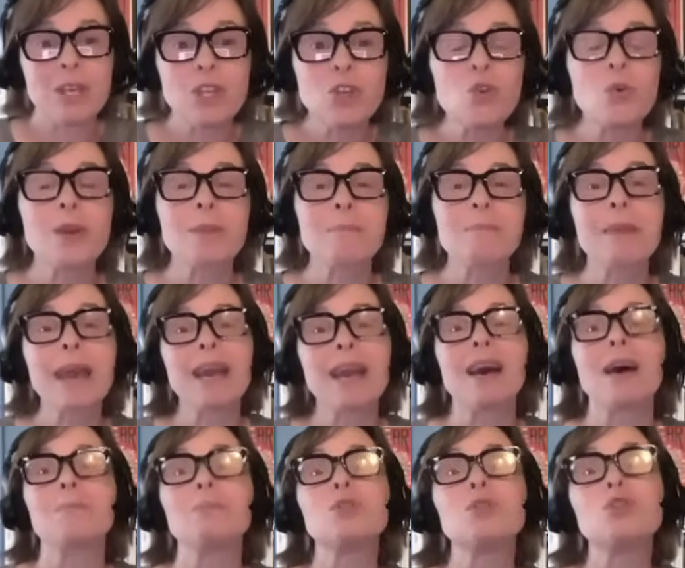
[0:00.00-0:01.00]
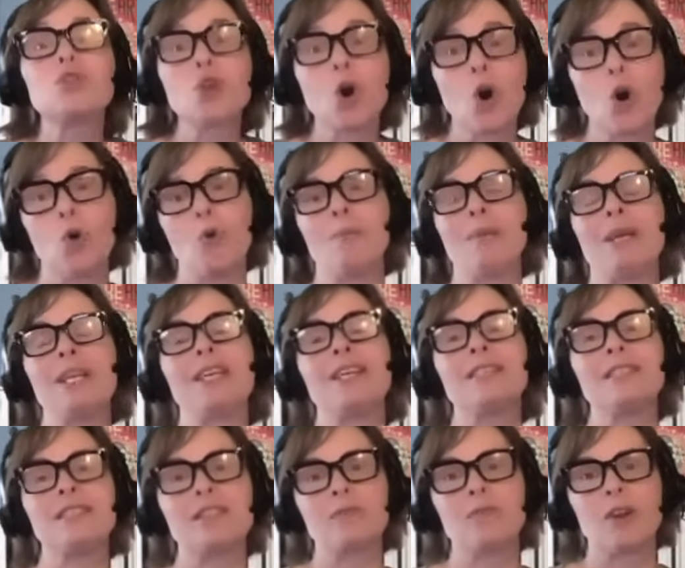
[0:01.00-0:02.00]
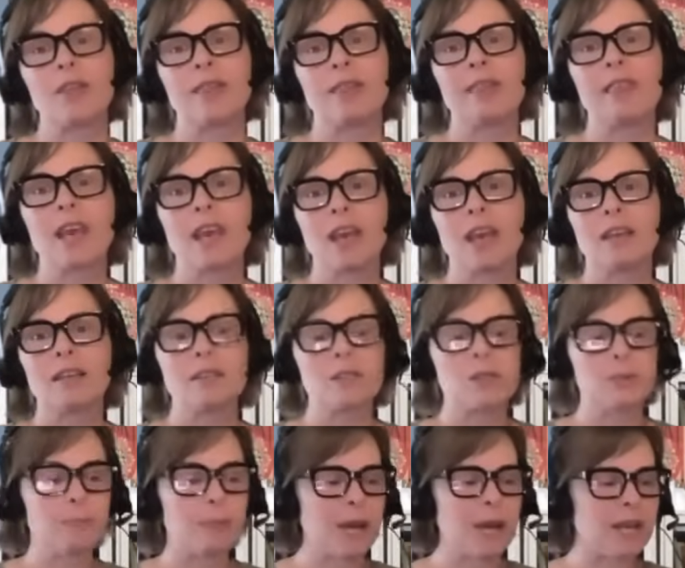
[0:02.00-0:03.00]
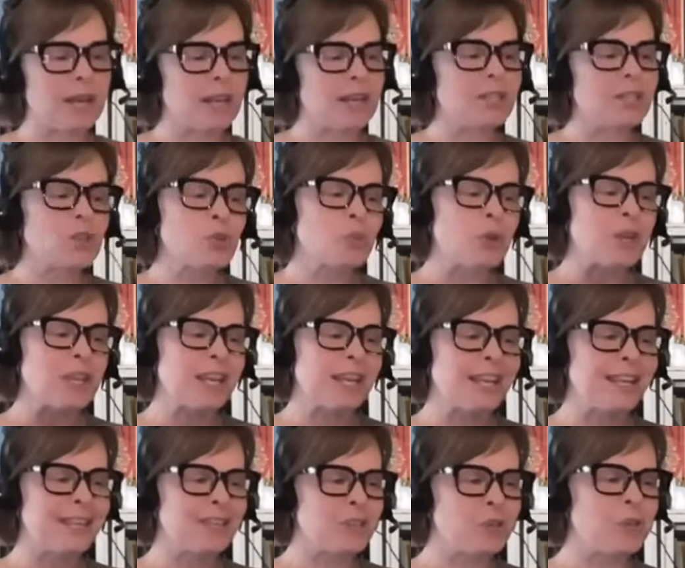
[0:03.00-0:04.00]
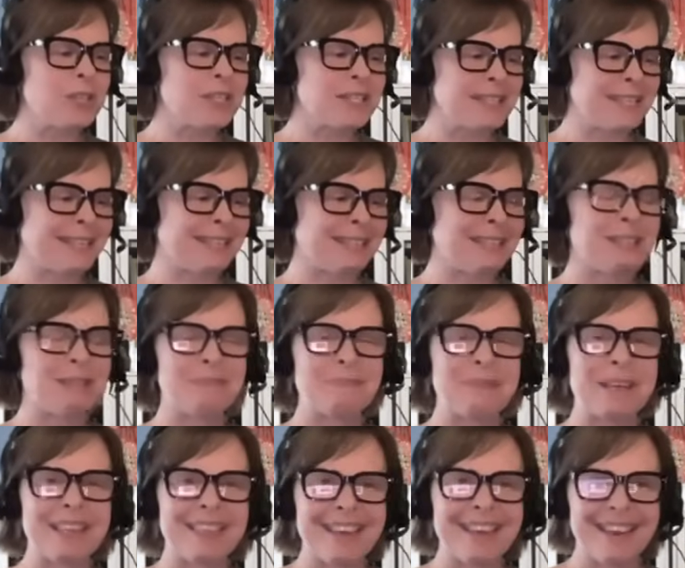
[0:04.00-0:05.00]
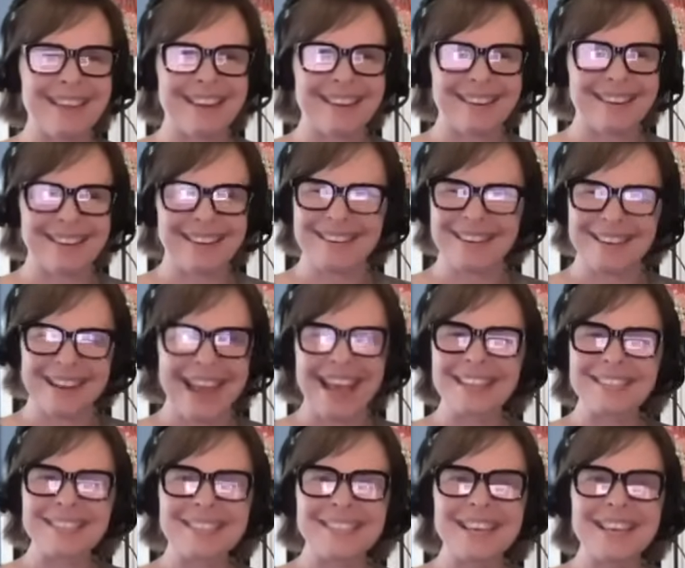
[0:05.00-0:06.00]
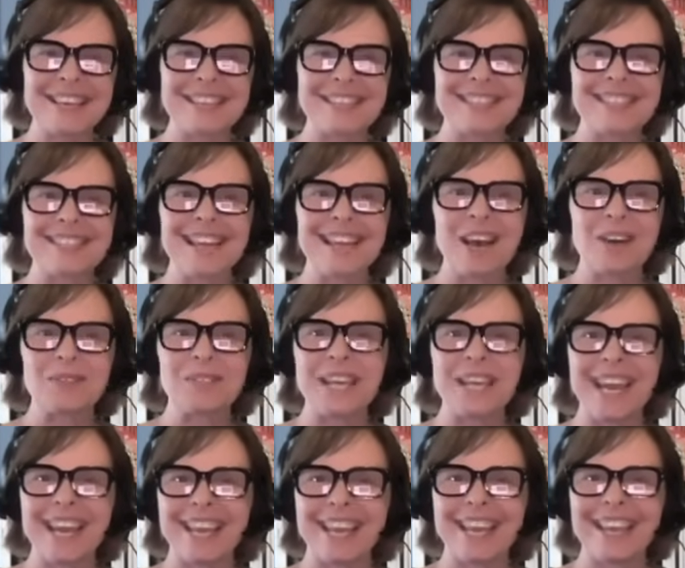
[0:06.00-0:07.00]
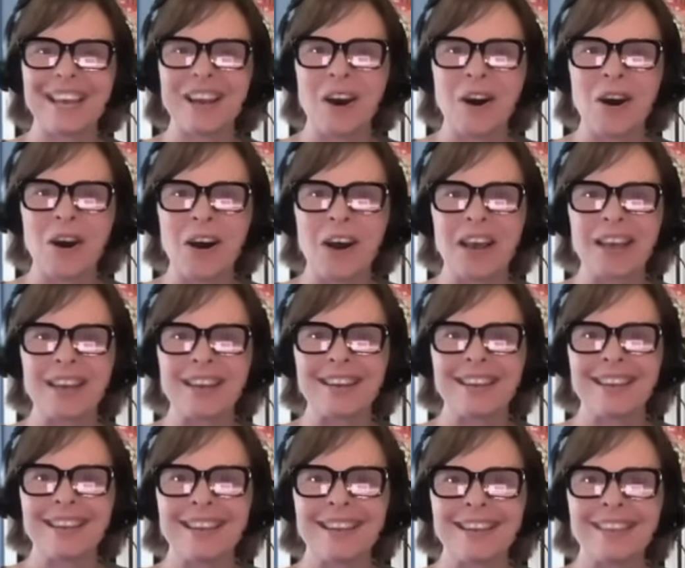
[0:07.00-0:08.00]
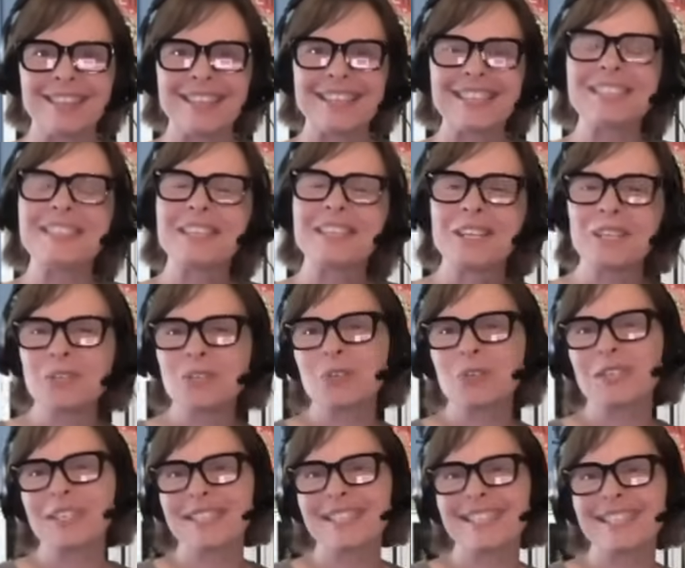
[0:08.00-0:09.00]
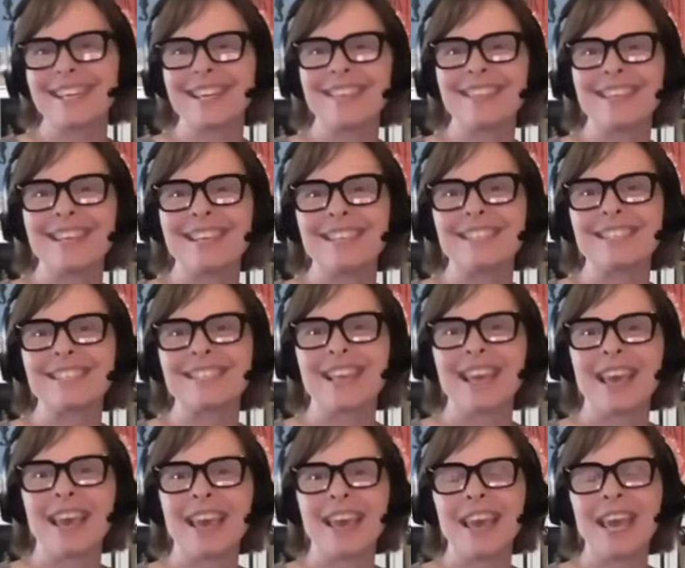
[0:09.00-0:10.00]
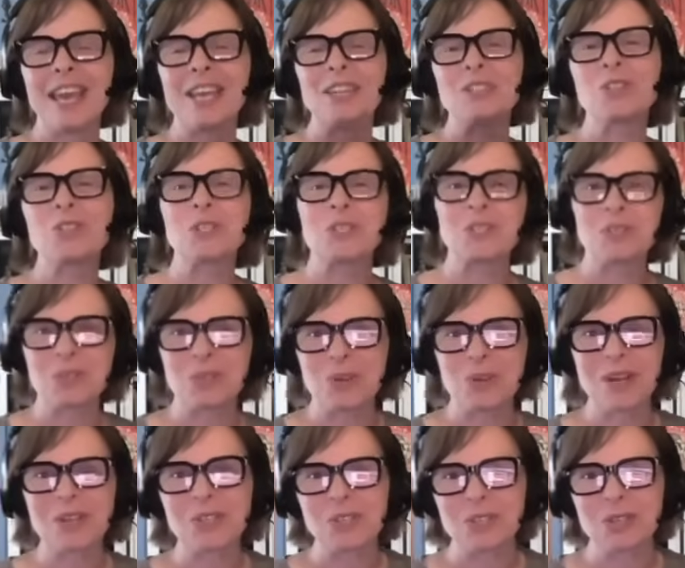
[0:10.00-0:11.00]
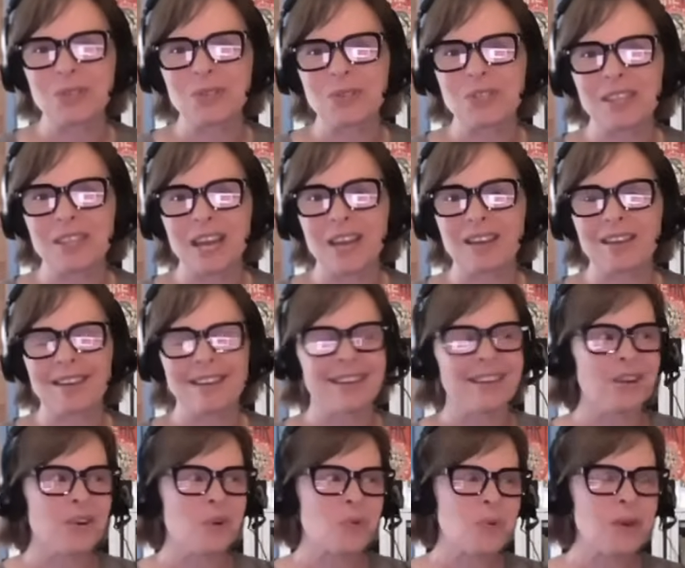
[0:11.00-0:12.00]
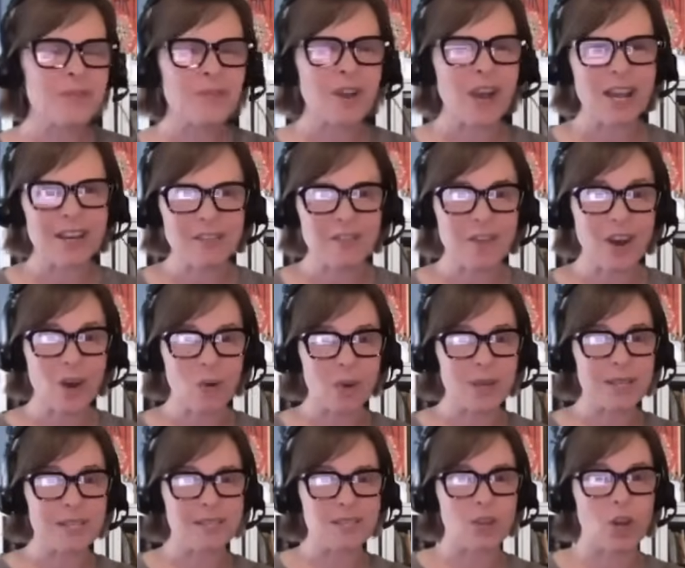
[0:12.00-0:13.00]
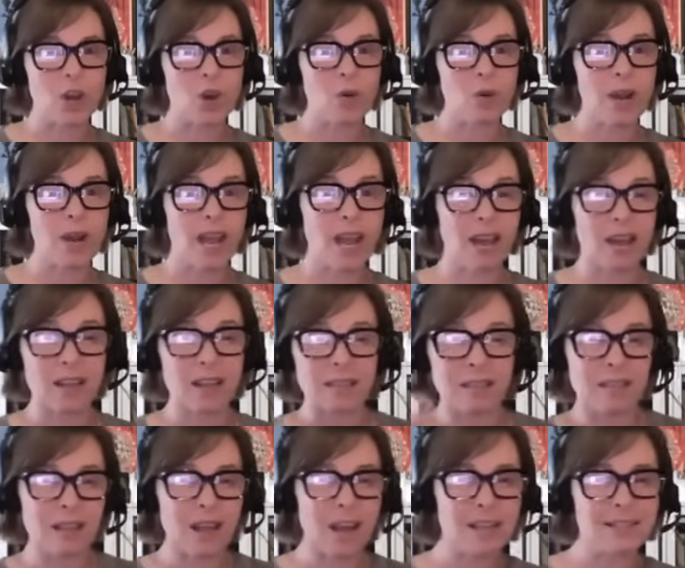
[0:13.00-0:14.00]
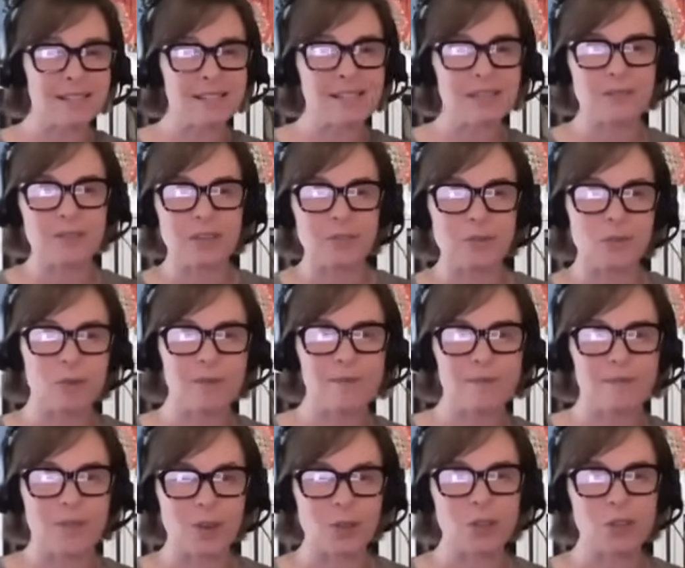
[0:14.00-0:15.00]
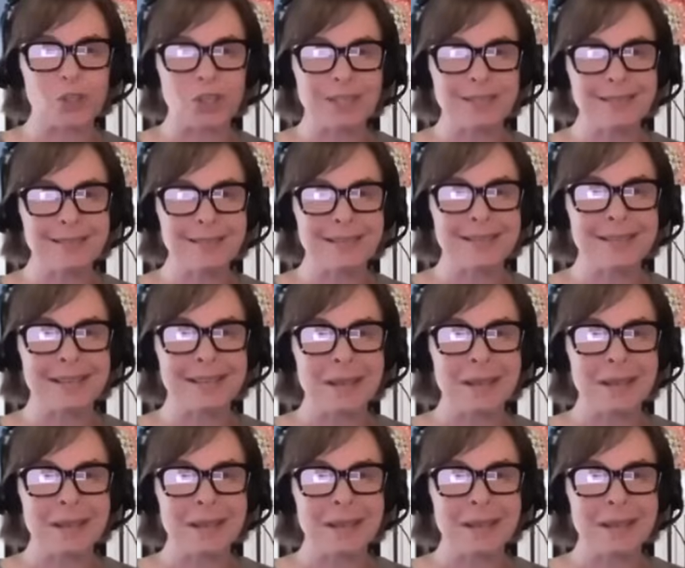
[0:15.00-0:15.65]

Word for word: you can make up so many different things, but it's really interesting to me that NASA is now taking on this interest in these ancient structures that we've kind of always known had lots of different functions,